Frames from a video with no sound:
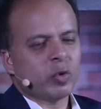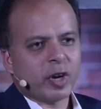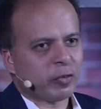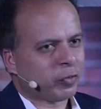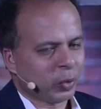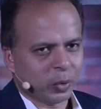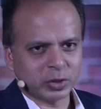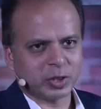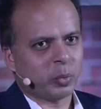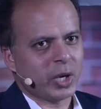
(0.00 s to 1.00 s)
of our
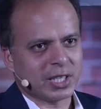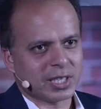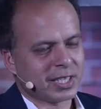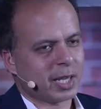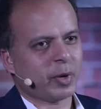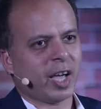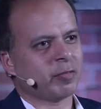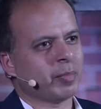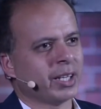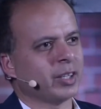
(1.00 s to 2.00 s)
flaws and weaknesses, and we
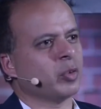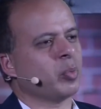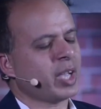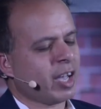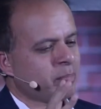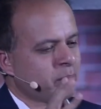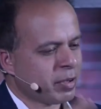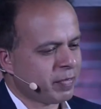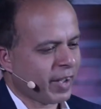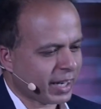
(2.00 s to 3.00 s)
have many, we have
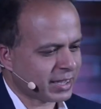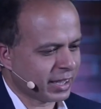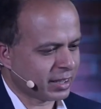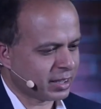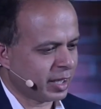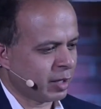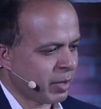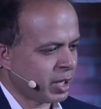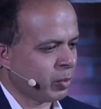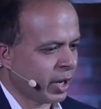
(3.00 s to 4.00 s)
perfected in
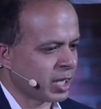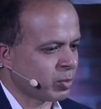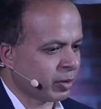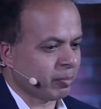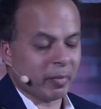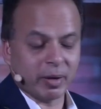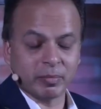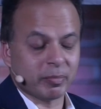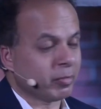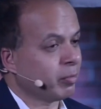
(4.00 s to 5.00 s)
many ways what
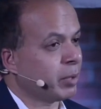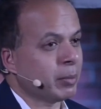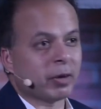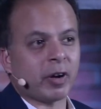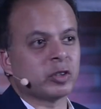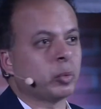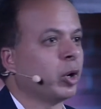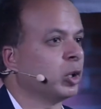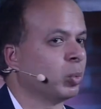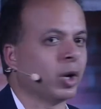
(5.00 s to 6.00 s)
people around the
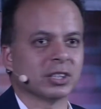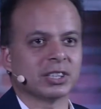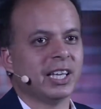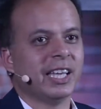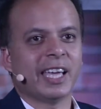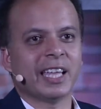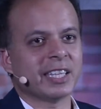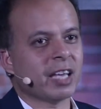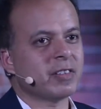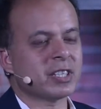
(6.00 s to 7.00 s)
world want. And
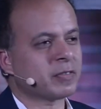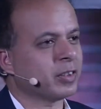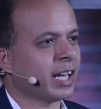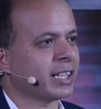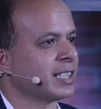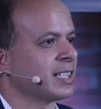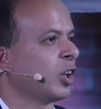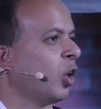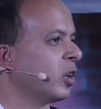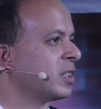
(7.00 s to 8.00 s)
the evidence for that is in
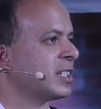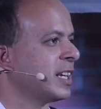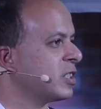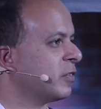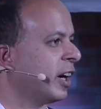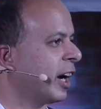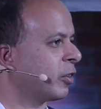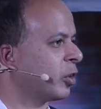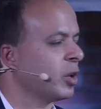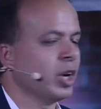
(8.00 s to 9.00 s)
the hottest days of
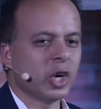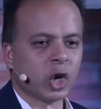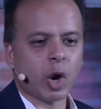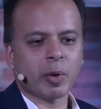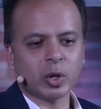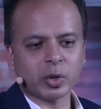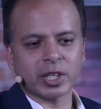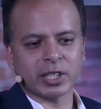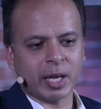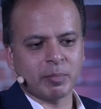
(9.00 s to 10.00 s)
Cairo. Go and
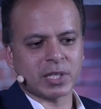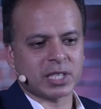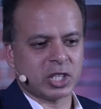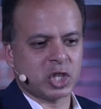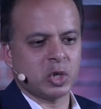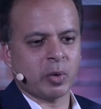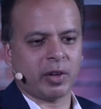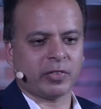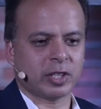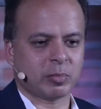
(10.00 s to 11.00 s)
look at the embassy queue
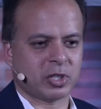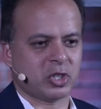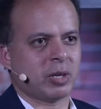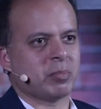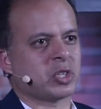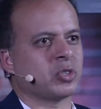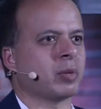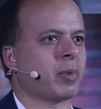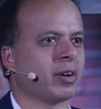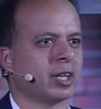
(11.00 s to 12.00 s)
outside the British embassy, or
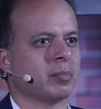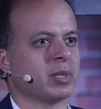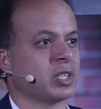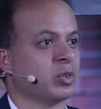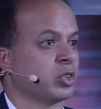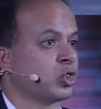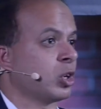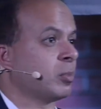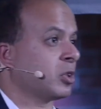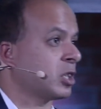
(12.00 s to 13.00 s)
the American embassy, or the
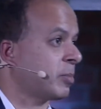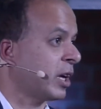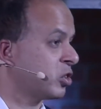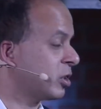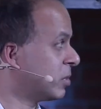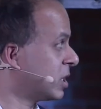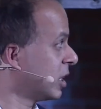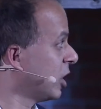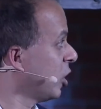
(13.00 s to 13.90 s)
German or the Spanish embassy,